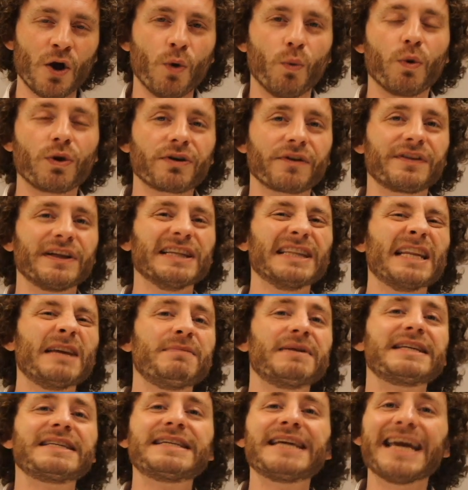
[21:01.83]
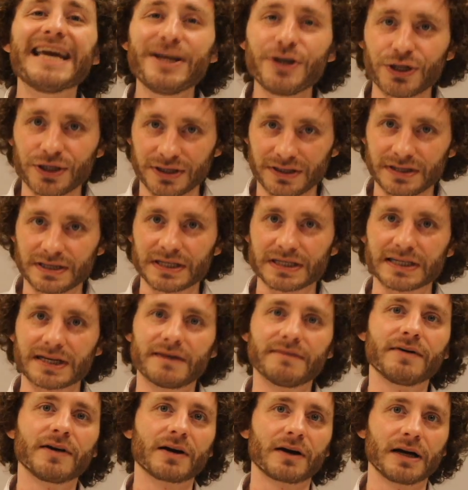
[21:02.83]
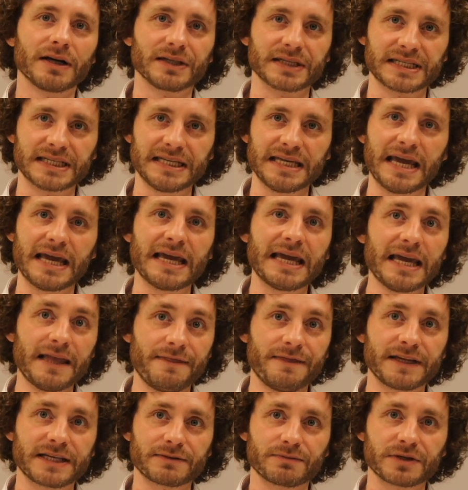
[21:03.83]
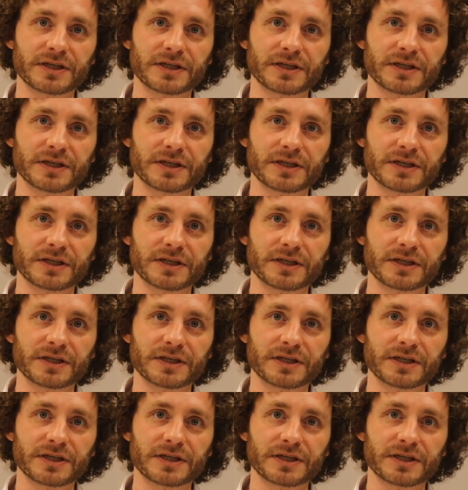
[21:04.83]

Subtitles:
What are the limitations of our LCA in this